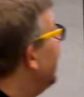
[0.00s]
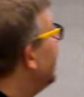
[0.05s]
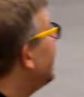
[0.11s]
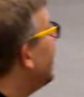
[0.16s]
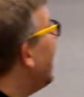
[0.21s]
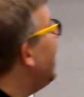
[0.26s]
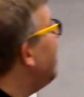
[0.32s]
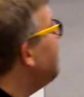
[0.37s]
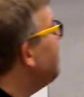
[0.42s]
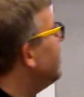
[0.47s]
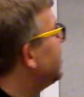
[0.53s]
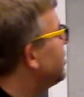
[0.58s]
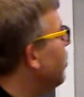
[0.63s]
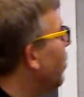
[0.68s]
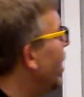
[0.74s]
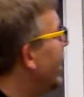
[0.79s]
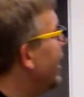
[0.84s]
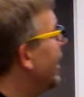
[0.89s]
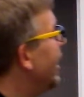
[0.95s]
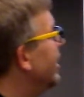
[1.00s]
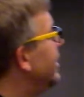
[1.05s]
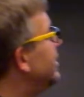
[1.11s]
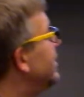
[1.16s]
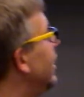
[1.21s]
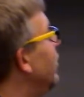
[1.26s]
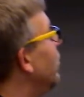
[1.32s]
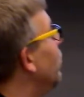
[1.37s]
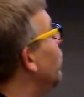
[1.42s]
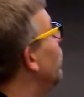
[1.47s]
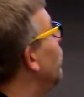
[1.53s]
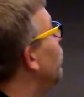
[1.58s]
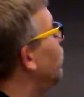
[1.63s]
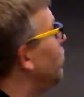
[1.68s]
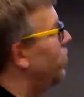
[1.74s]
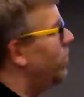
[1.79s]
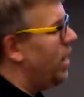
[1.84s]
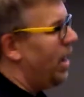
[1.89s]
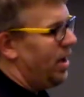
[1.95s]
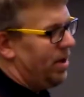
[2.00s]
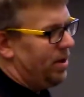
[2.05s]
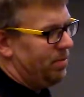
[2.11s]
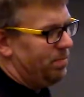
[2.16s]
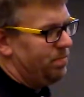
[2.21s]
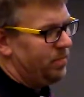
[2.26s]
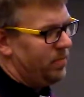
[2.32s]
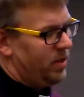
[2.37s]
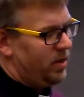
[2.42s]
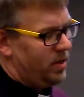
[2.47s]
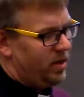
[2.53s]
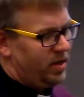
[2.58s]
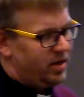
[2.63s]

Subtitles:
Kind of as a way to